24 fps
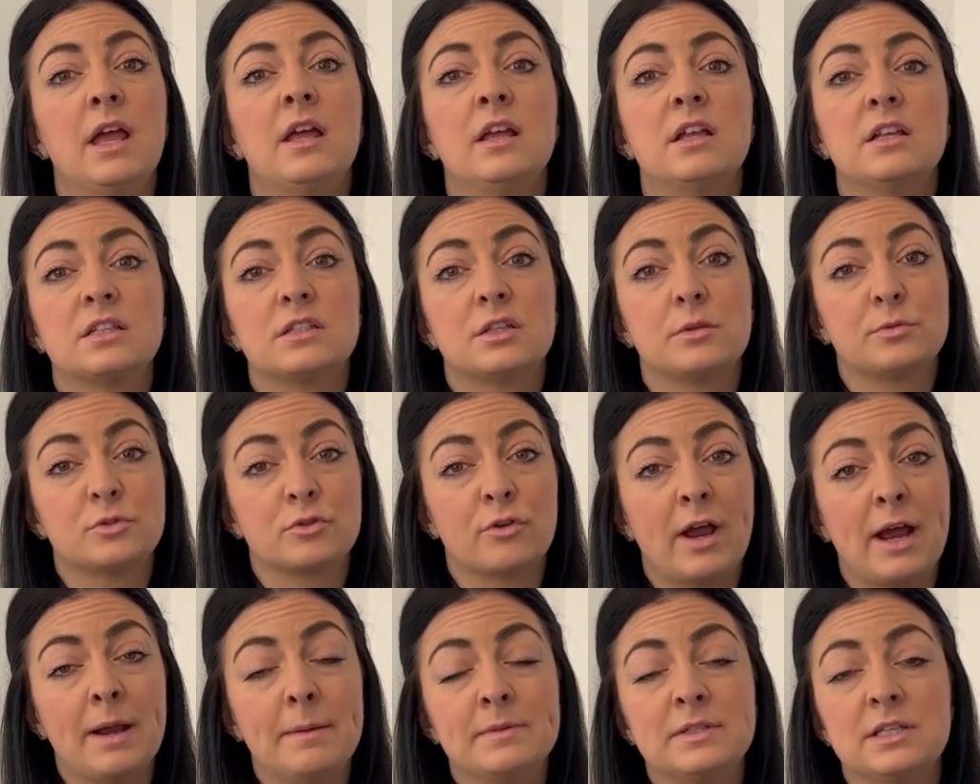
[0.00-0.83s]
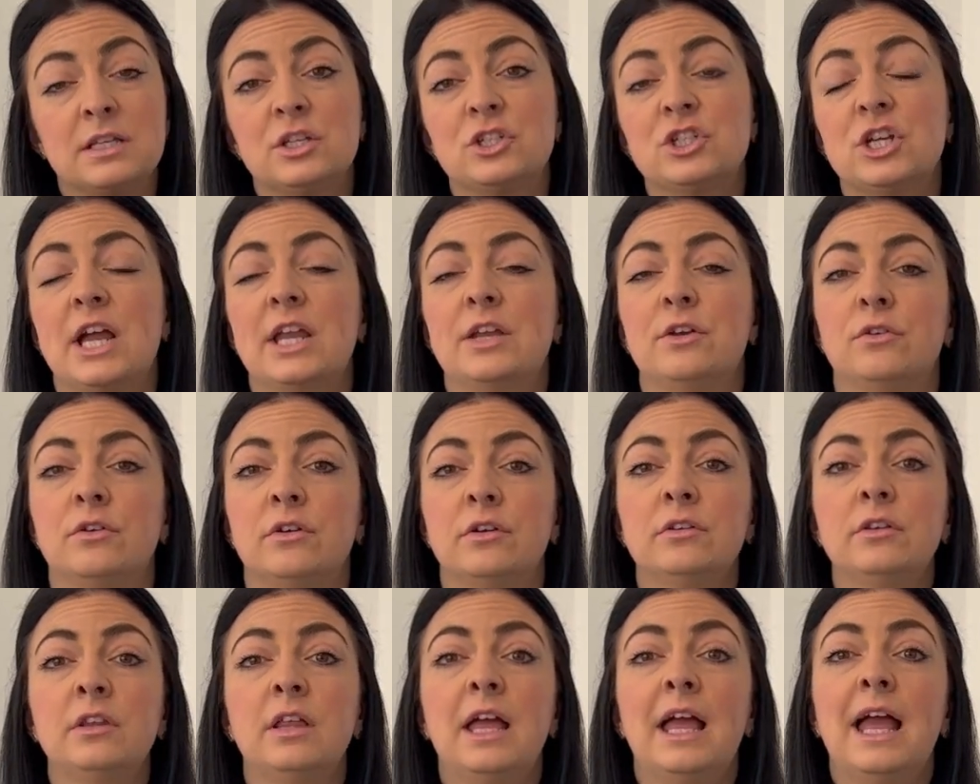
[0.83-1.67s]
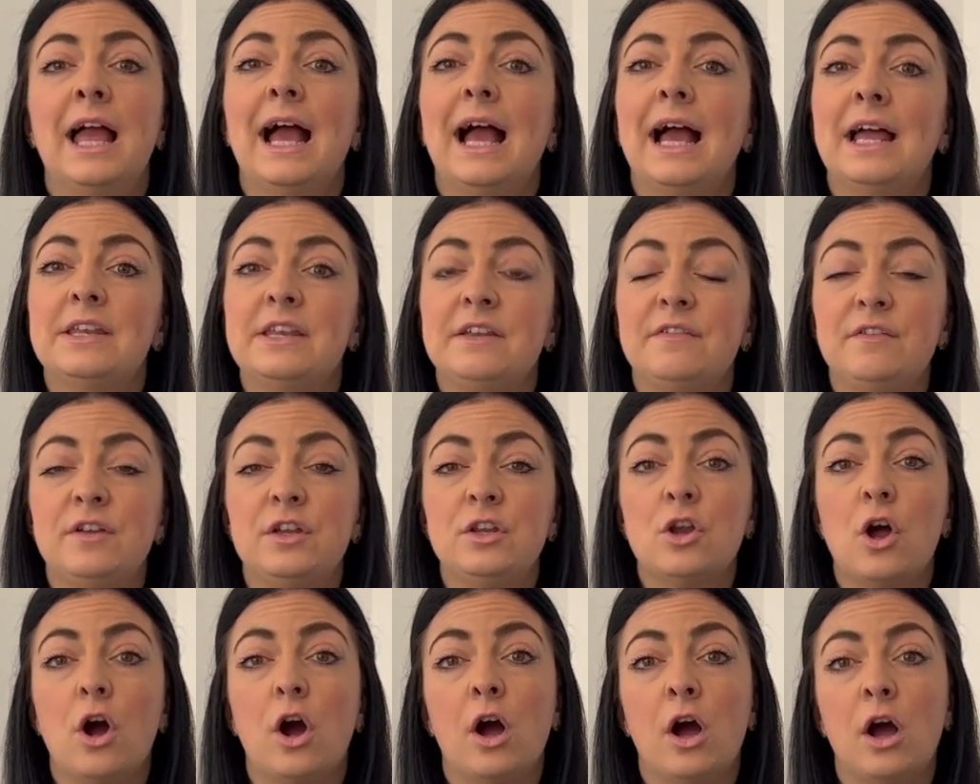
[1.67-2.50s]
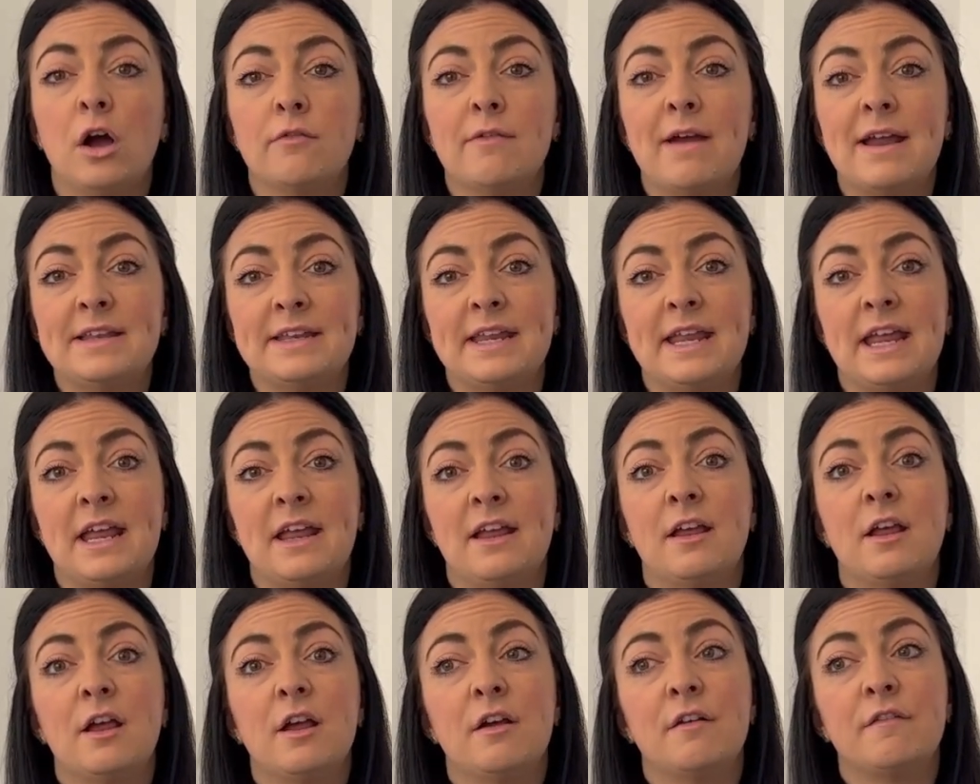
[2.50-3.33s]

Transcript: subscribe to the channel, and if you're not already,